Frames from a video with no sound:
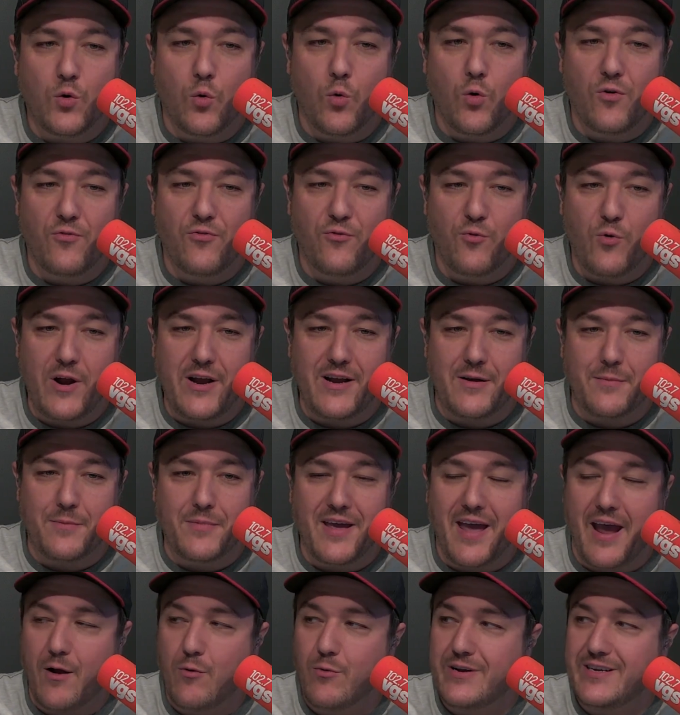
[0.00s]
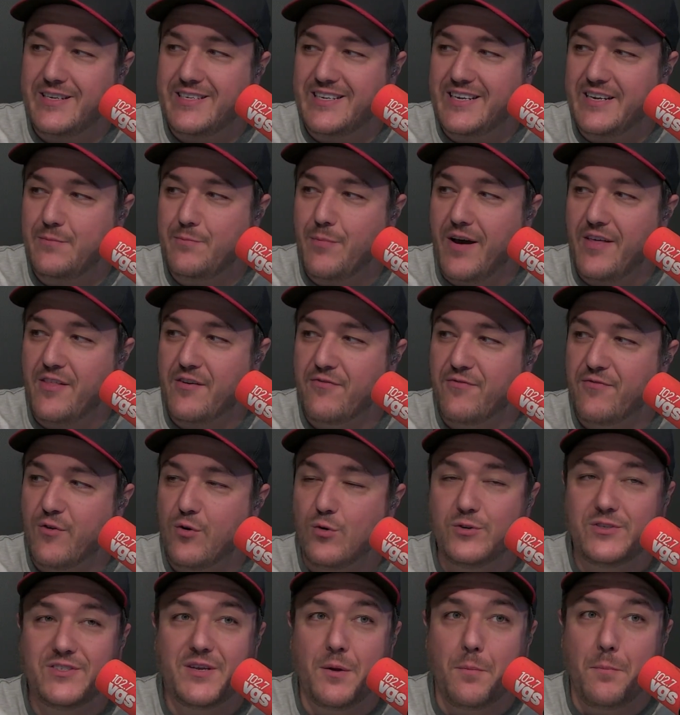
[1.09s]
or freedom guaranteed by the
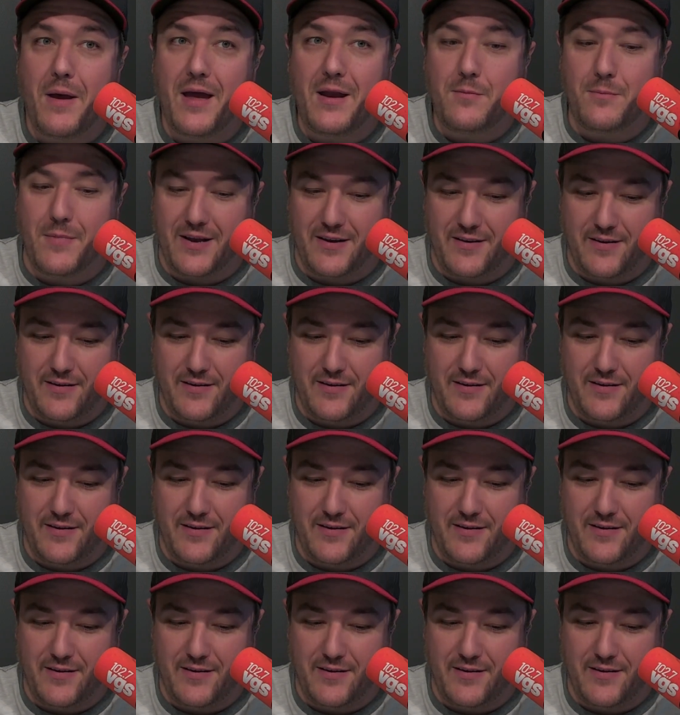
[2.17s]
First Amendment?